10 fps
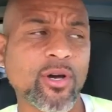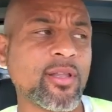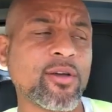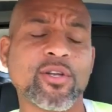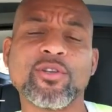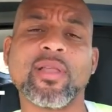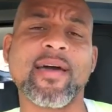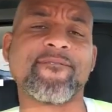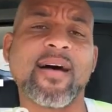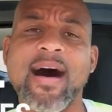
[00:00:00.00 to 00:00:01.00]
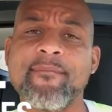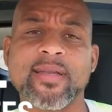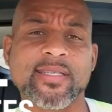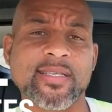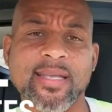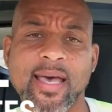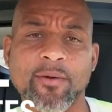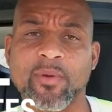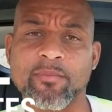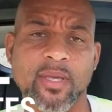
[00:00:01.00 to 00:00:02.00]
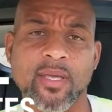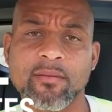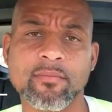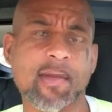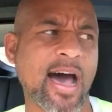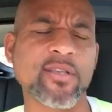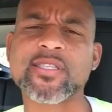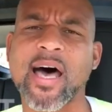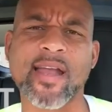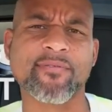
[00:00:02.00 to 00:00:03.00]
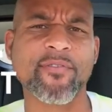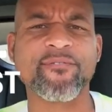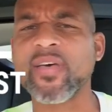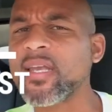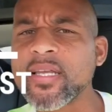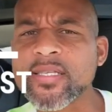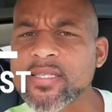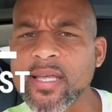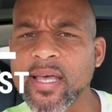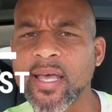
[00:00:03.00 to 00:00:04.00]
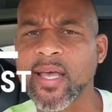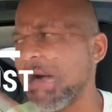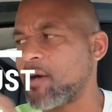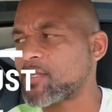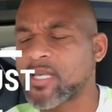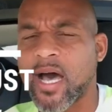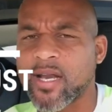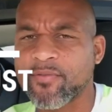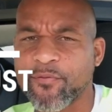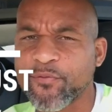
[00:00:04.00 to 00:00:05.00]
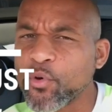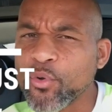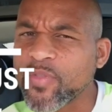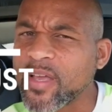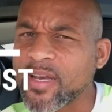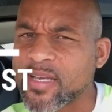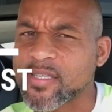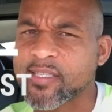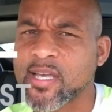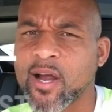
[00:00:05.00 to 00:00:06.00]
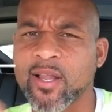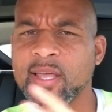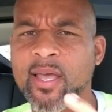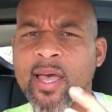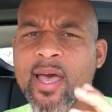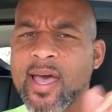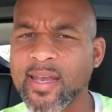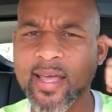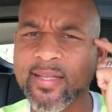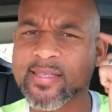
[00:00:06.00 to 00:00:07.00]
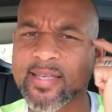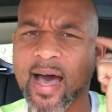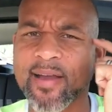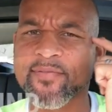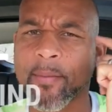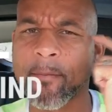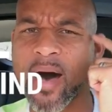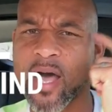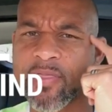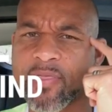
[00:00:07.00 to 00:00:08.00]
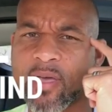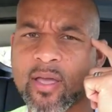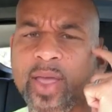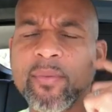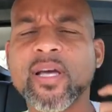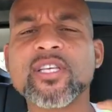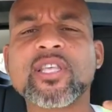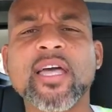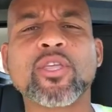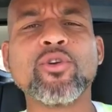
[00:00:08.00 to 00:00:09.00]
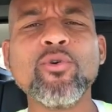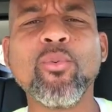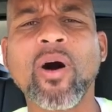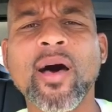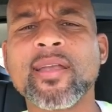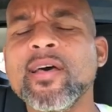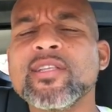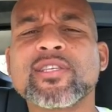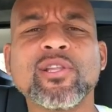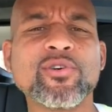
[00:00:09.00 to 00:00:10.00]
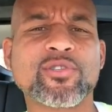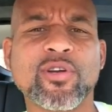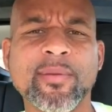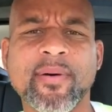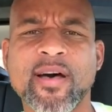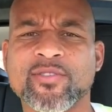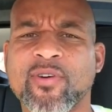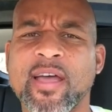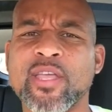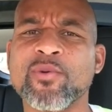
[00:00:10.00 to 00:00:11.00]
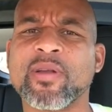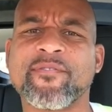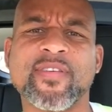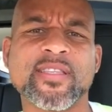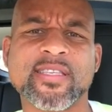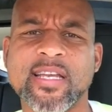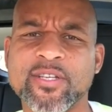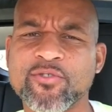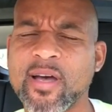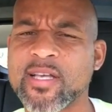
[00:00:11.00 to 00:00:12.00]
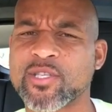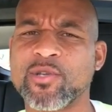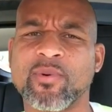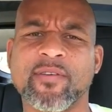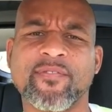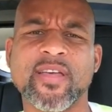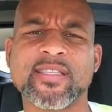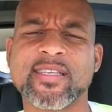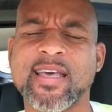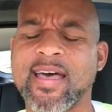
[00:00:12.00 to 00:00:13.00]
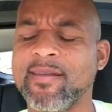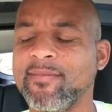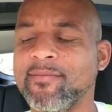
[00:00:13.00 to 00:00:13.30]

You're only gonna do like 5 minutes a day with me. Outside of the fitness thing, outside of the food thing necessarily, and inside of the mind thing. Because like, you want to lose 30 pounds, right? And you wanna fit into that dress, or you wanna fit into that